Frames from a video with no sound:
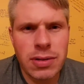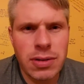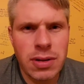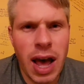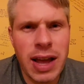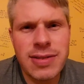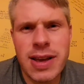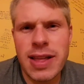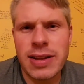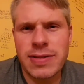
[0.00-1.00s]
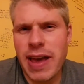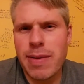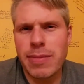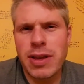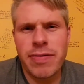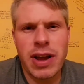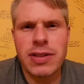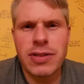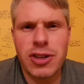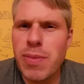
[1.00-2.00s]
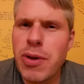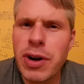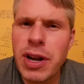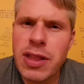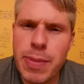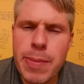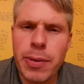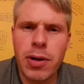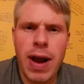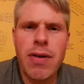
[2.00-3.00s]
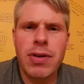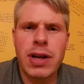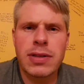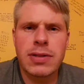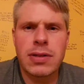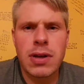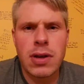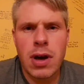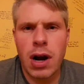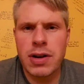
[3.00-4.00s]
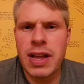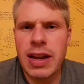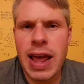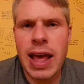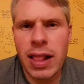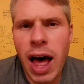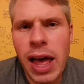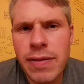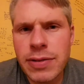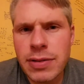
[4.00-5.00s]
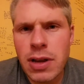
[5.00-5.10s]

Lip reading: I'd say that's family, friends, community, the people around us, our day-to-day lives.